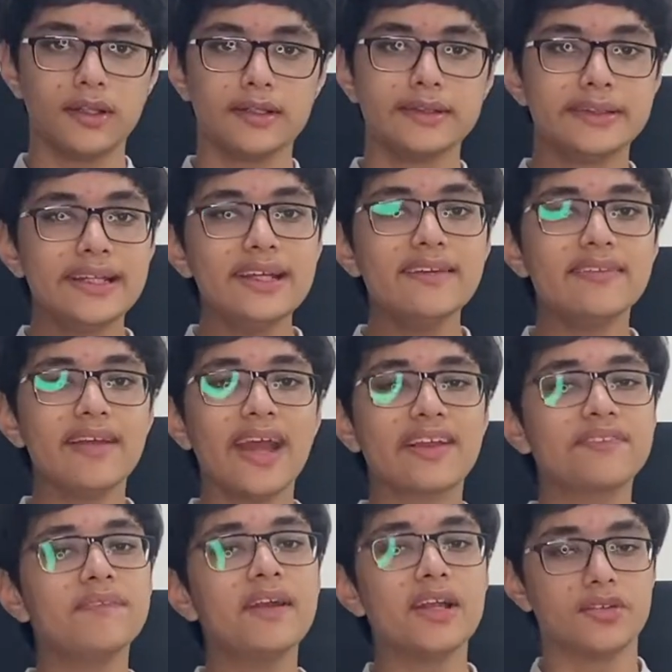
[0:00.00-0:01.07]
These
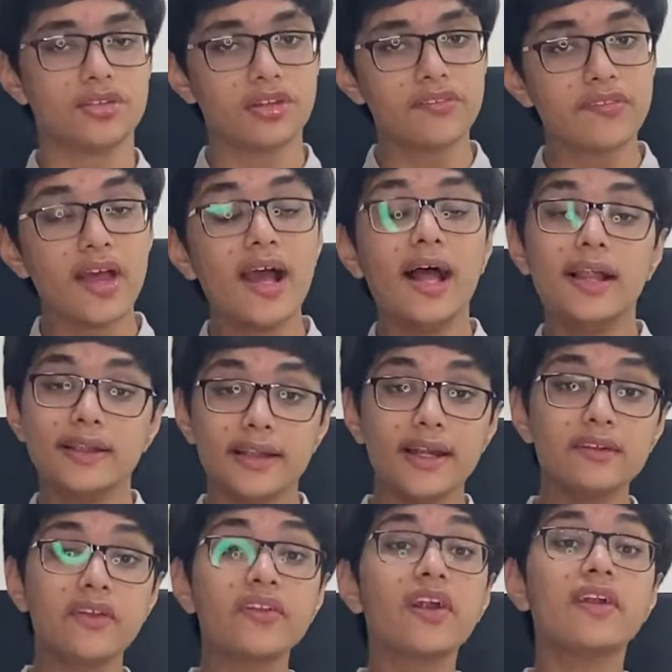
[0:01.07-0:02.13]
expeditions
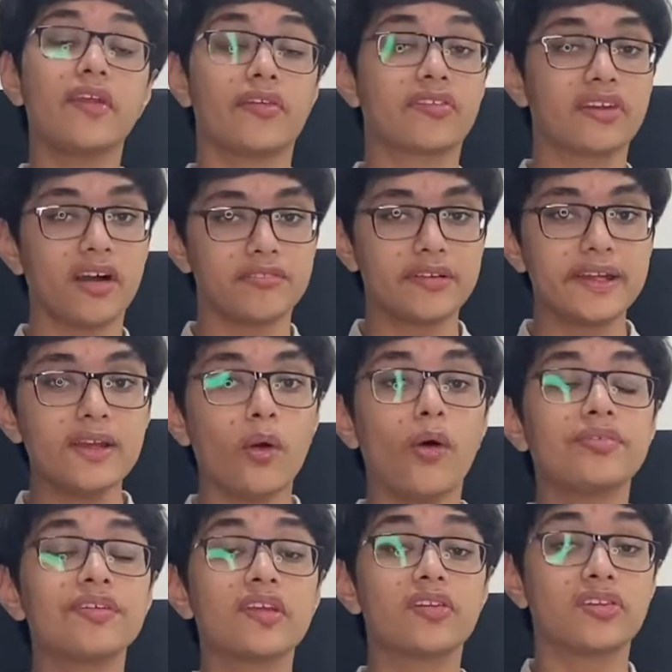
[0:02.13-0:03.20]
led to the discovery
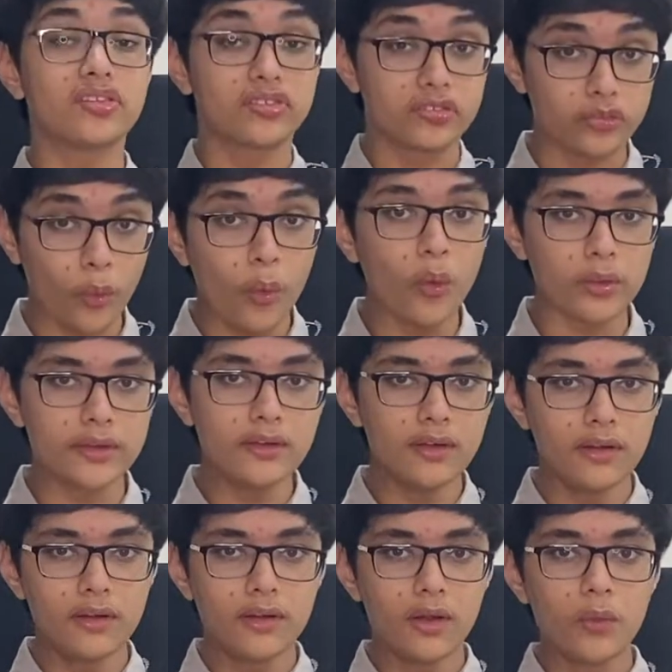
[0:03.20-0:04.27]
of a stone
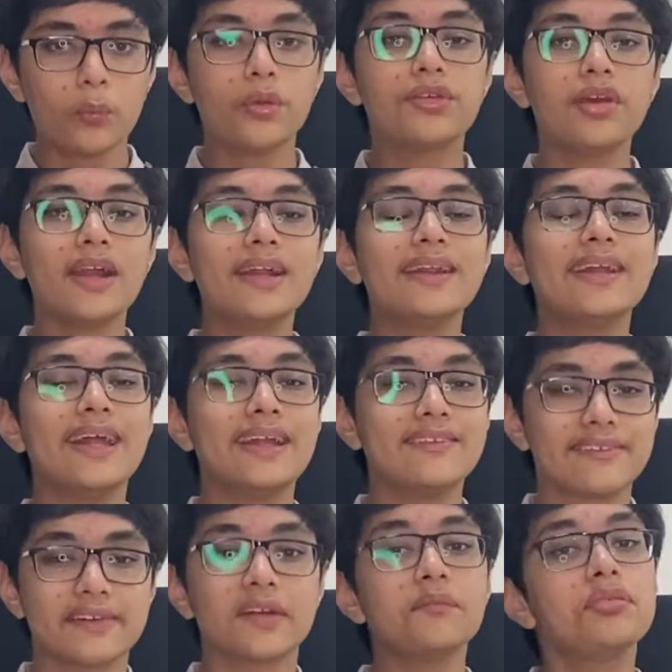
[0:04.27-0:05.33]
which had an
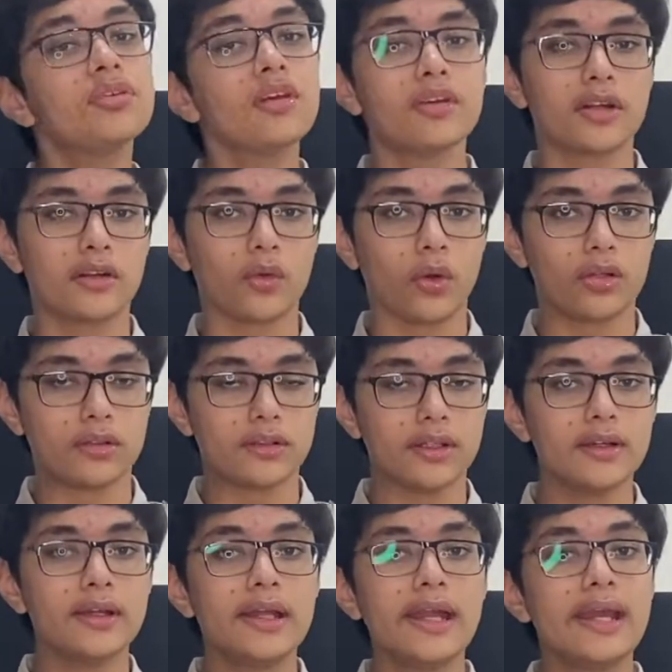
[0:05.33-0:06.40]
inscription written on it
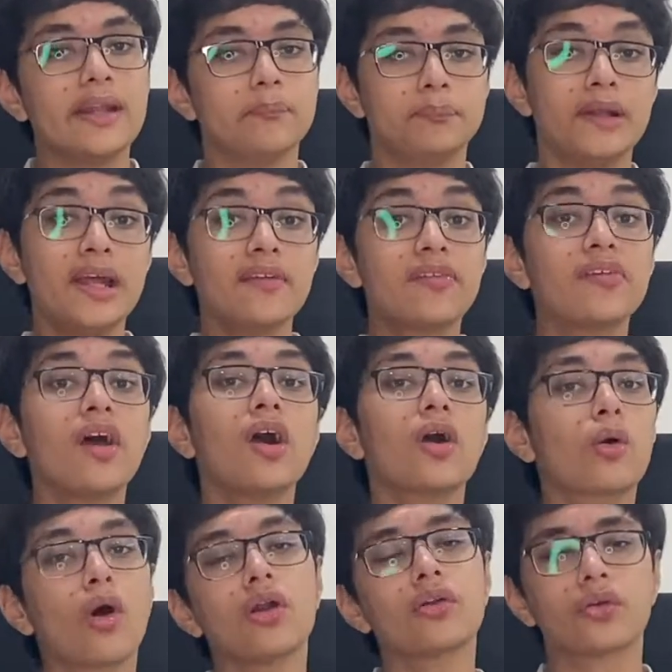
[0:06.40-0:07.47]
in a place
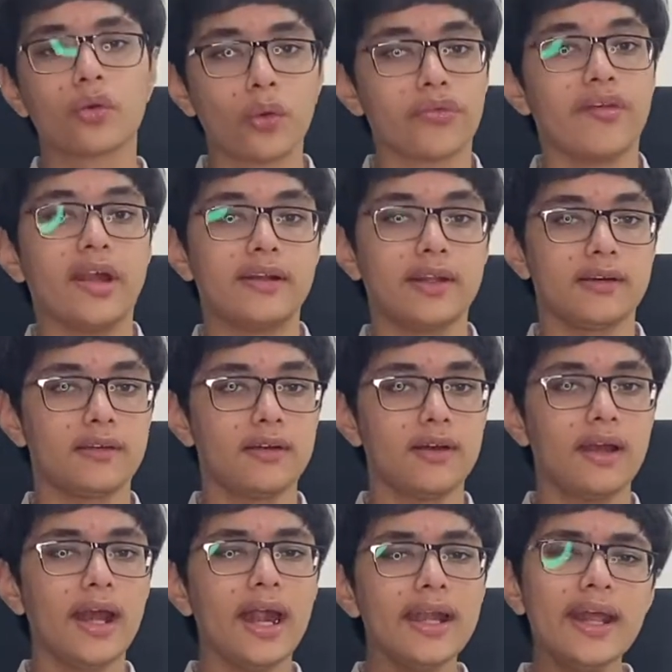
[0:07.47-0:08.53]
called Rosetta,
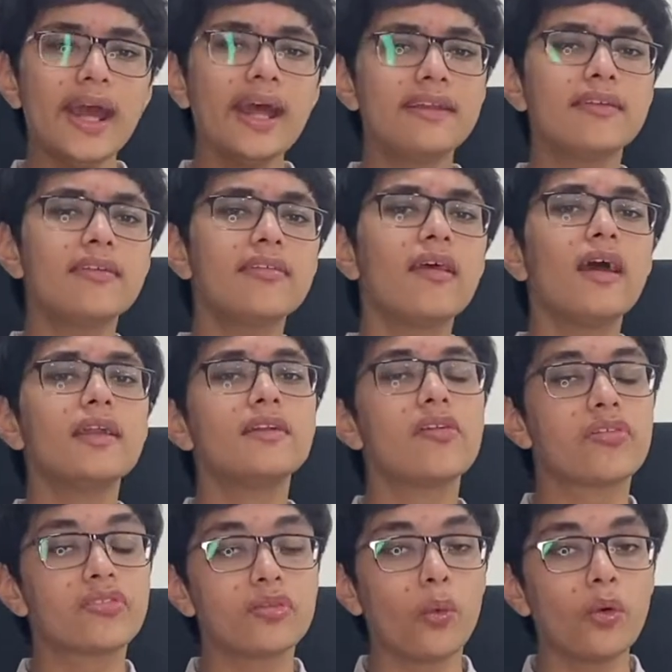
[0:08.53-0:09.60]
and hence the
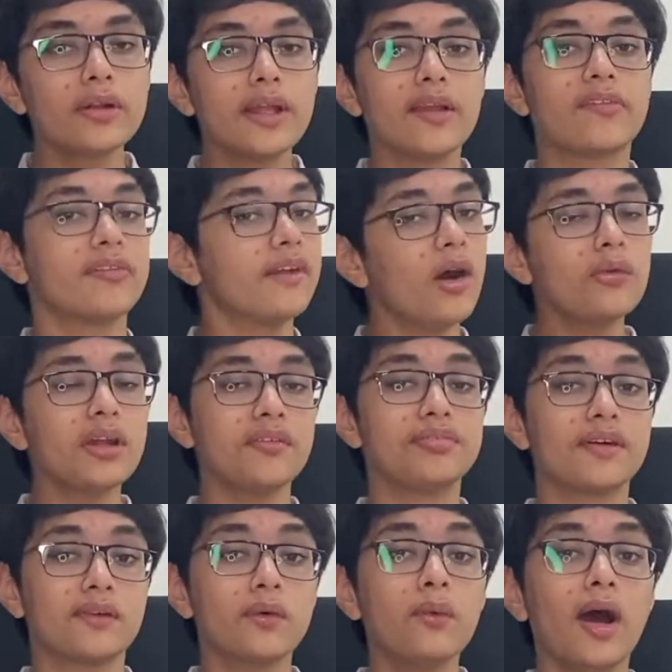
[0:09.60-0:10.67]
stone is now
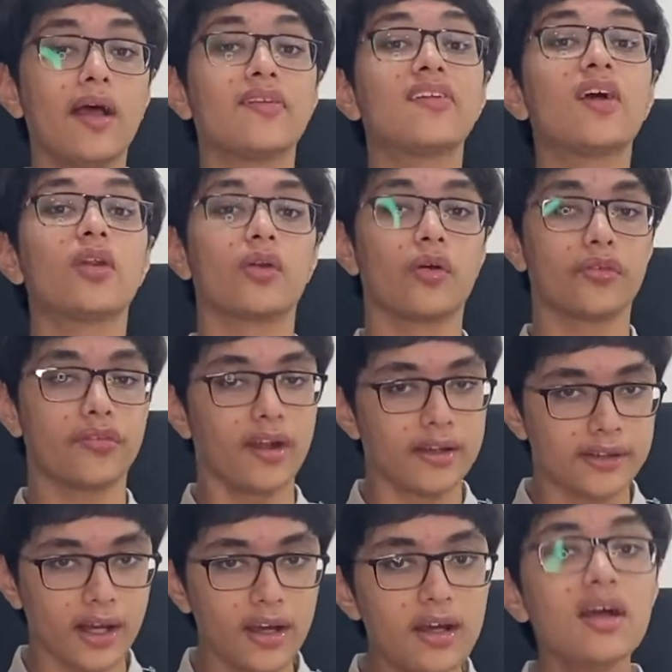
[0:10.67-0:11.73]
referred to as the
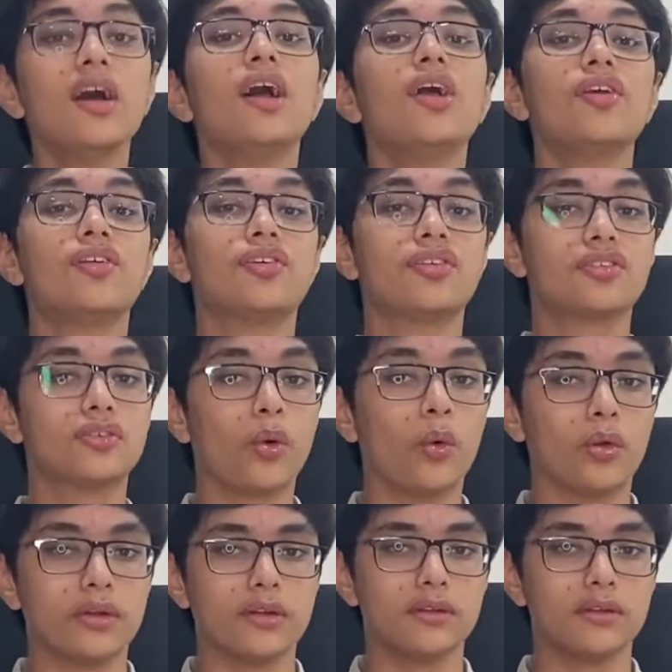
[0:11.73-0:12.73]
Rosetta Stone.